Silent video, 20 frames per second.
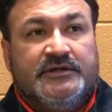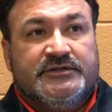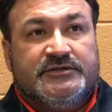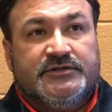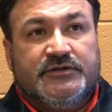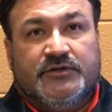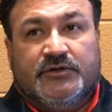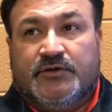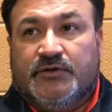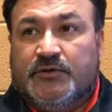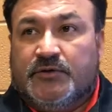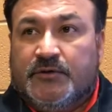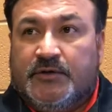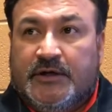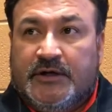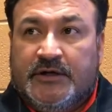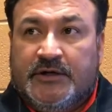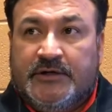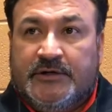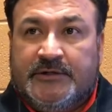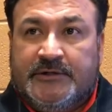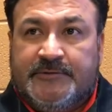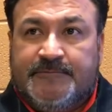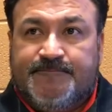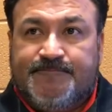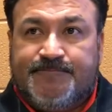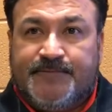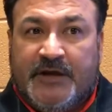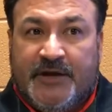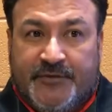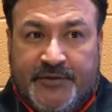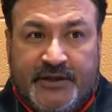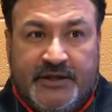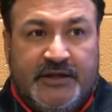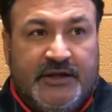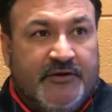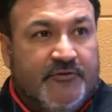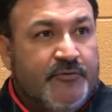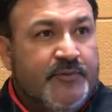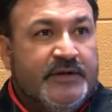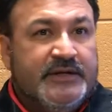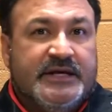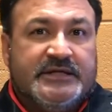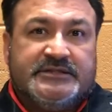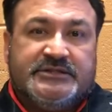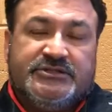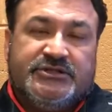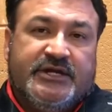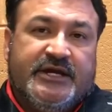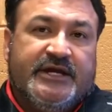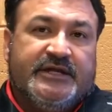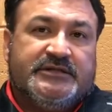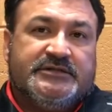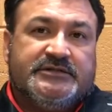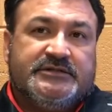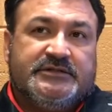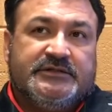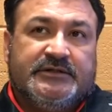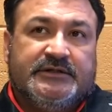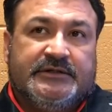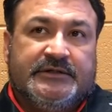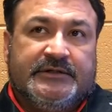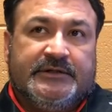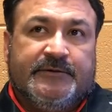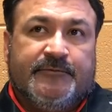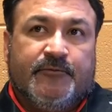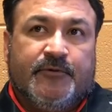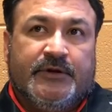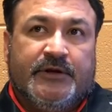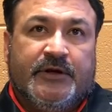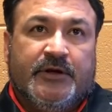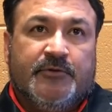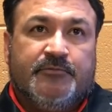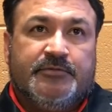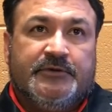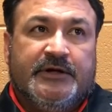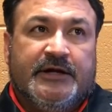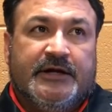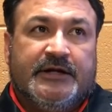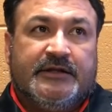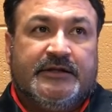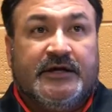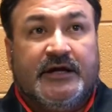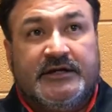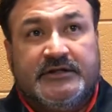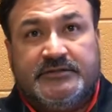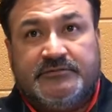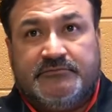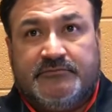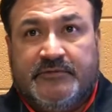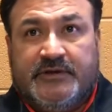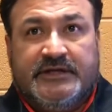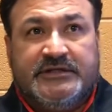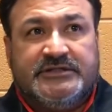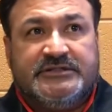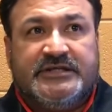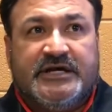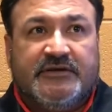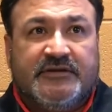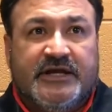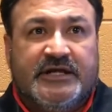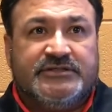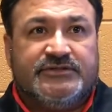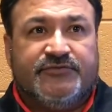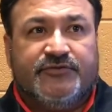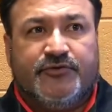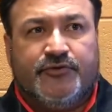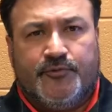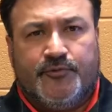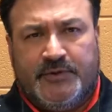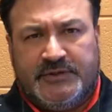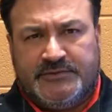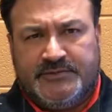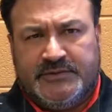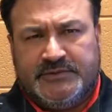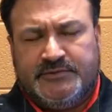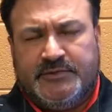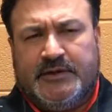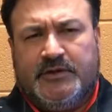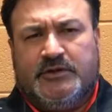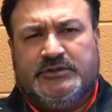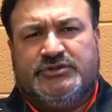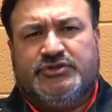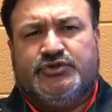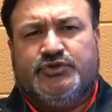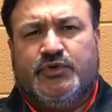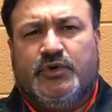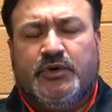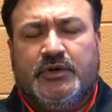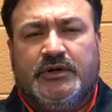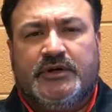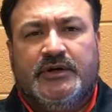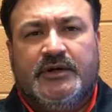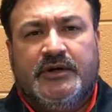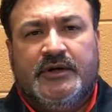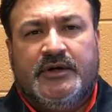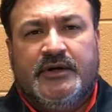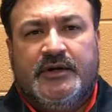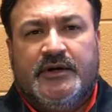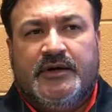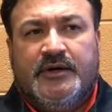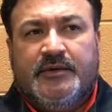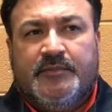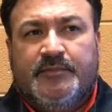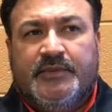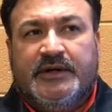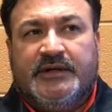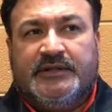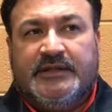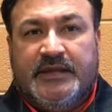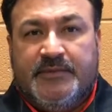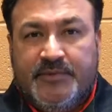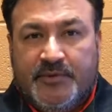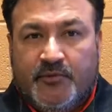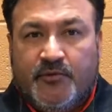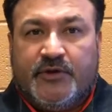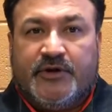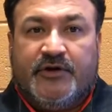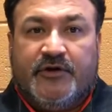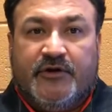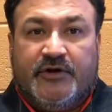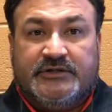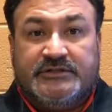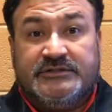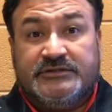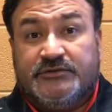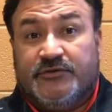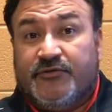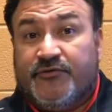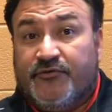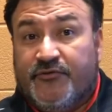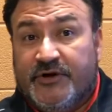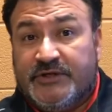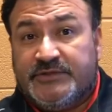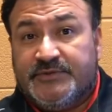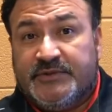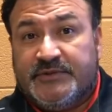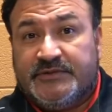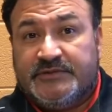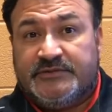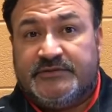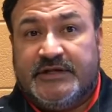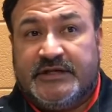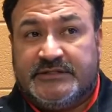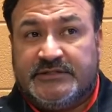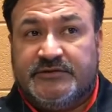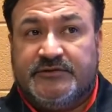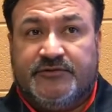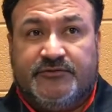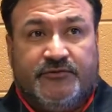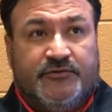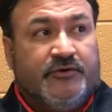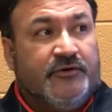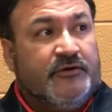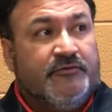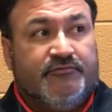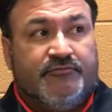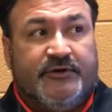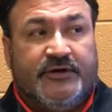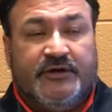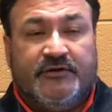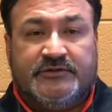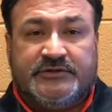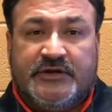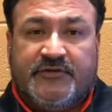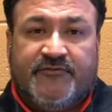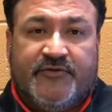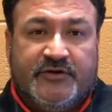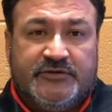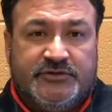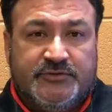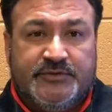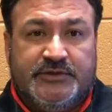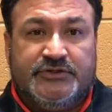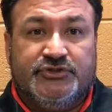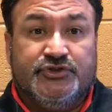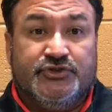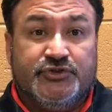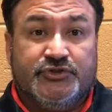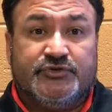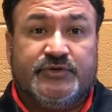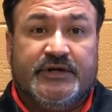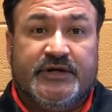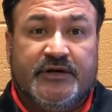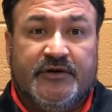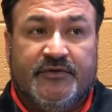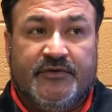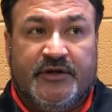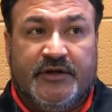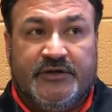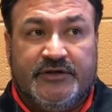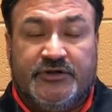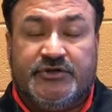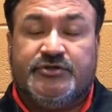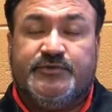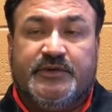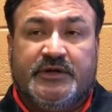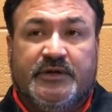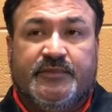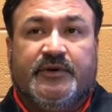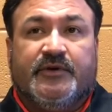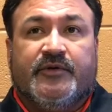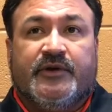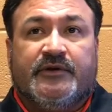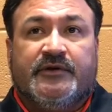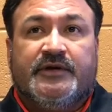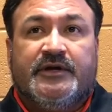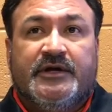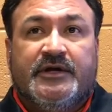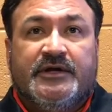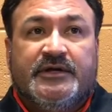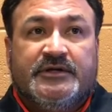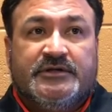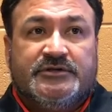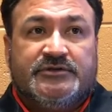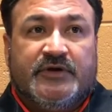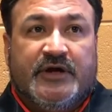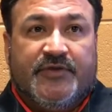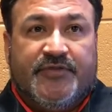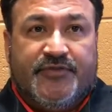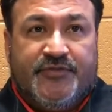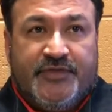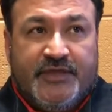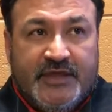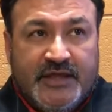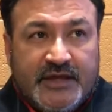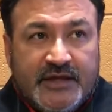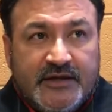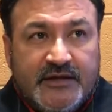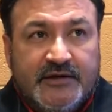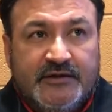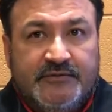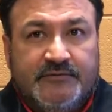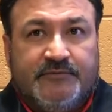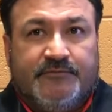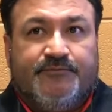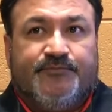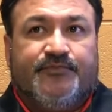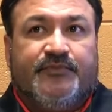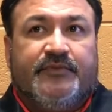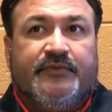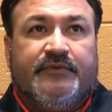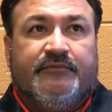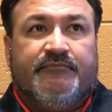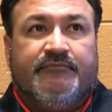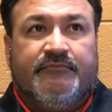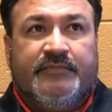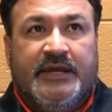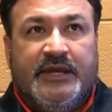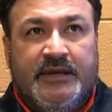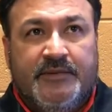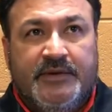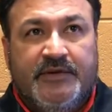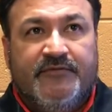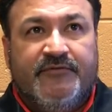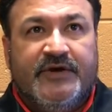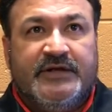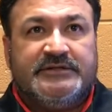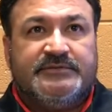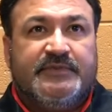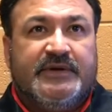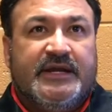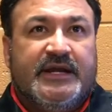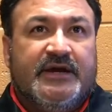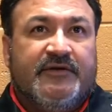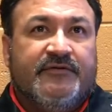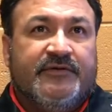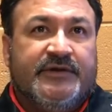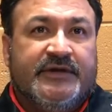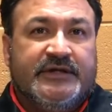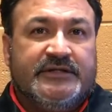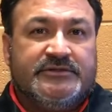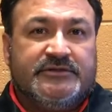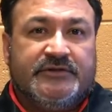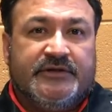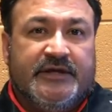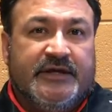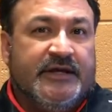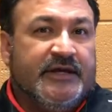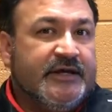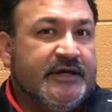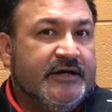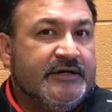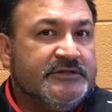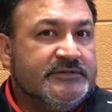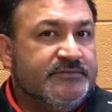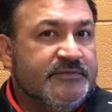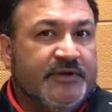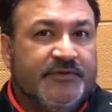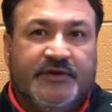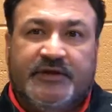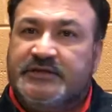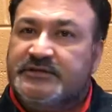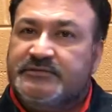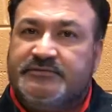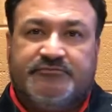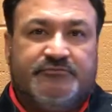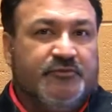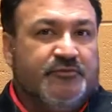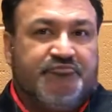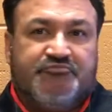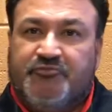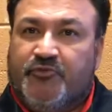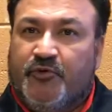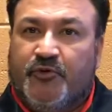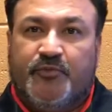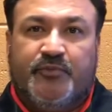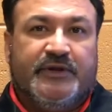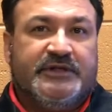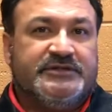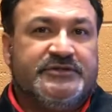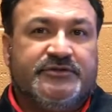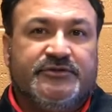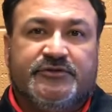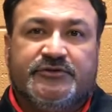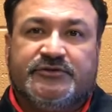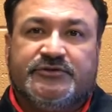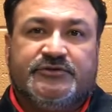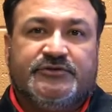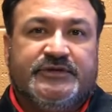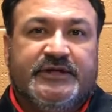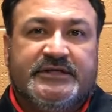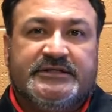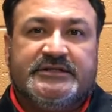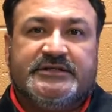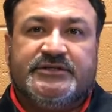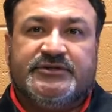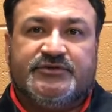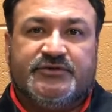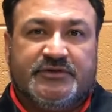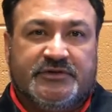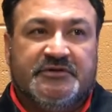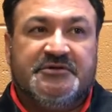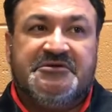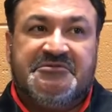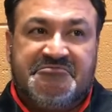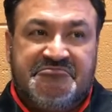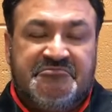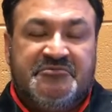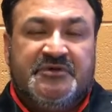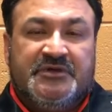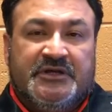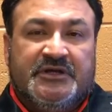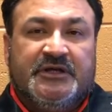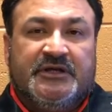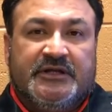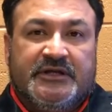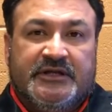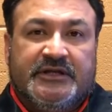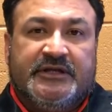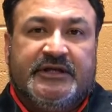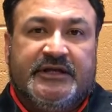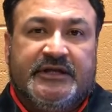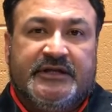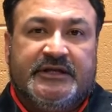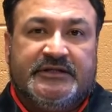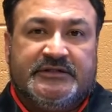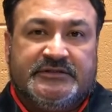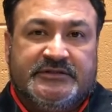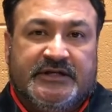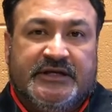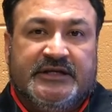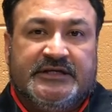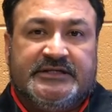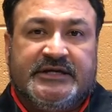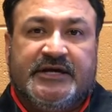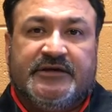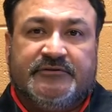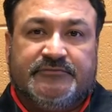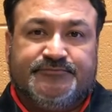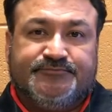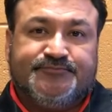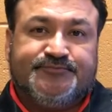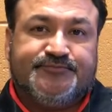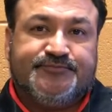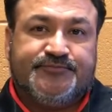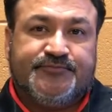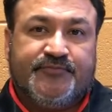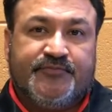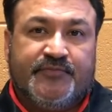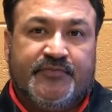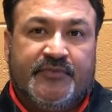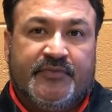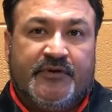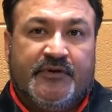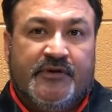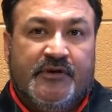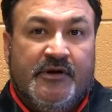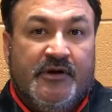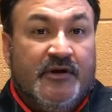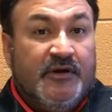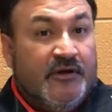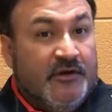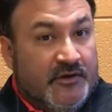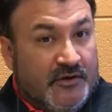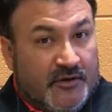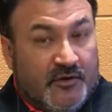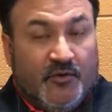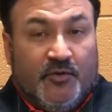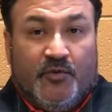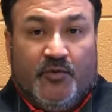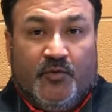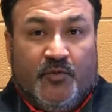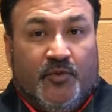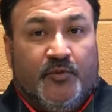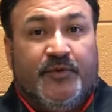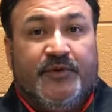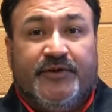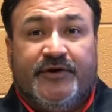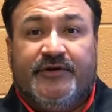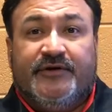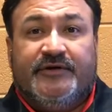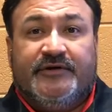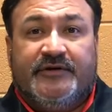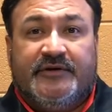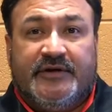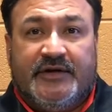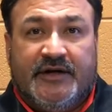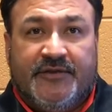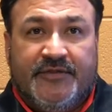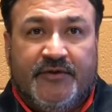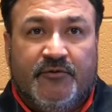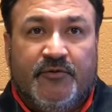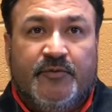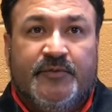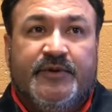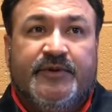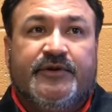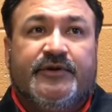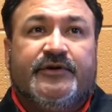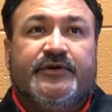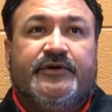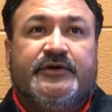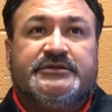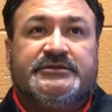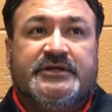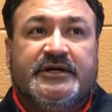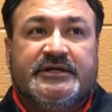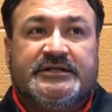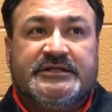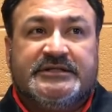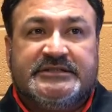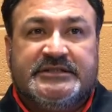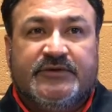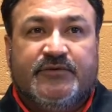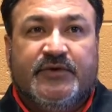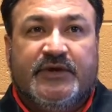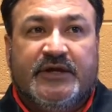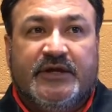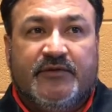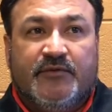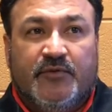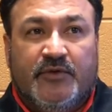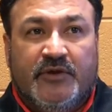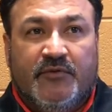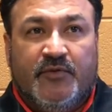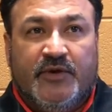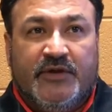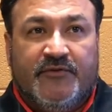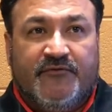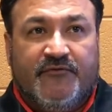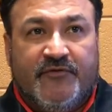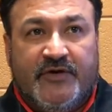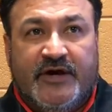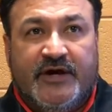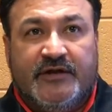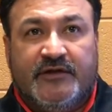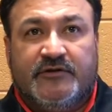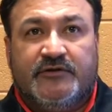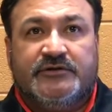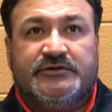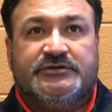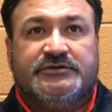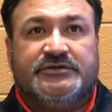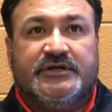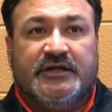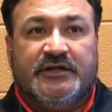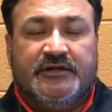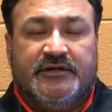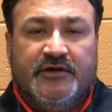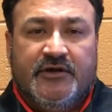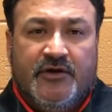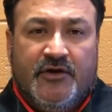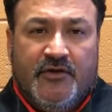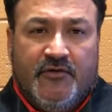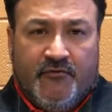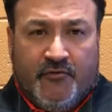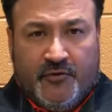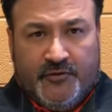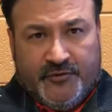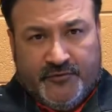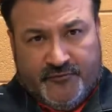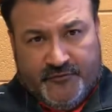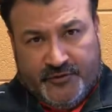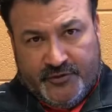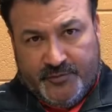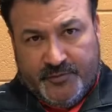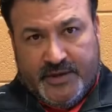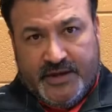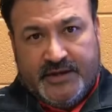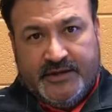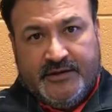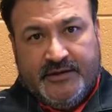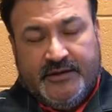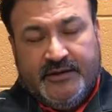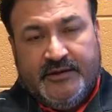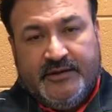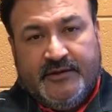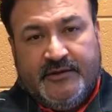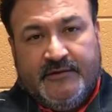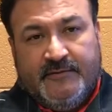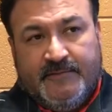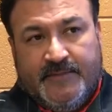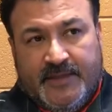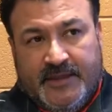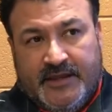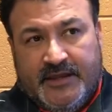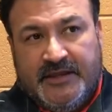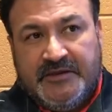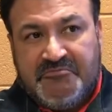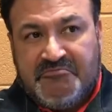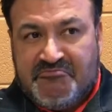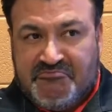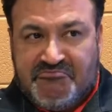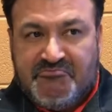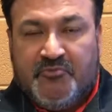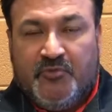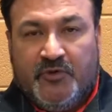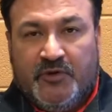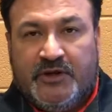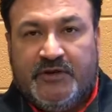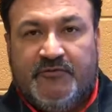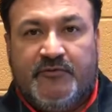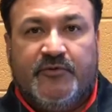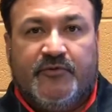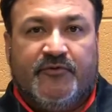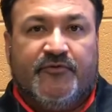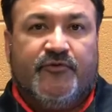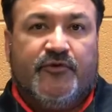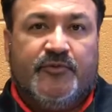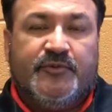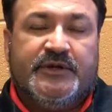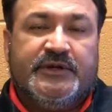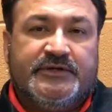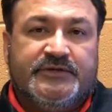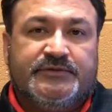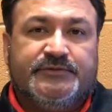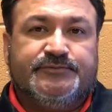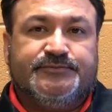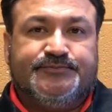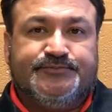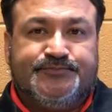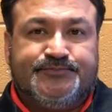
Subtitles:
So I think everybody has a chance. Would help Donna. Donna edges out last third place medals by a stroke. But they've been working hard since they're a freshman. So that's they're all right now. The top five should be juniors right now, and they should be coming around. So I think maybe Vets might have an edge on Ed Couch, but I think whoever plays good those 2 days at district can get it. Where do you see you guys in the mix on the boys' side? We'll be there. I think we'll be there as long as I say we can find a good solid fourth and fifth man, then we'll give more room for the money too.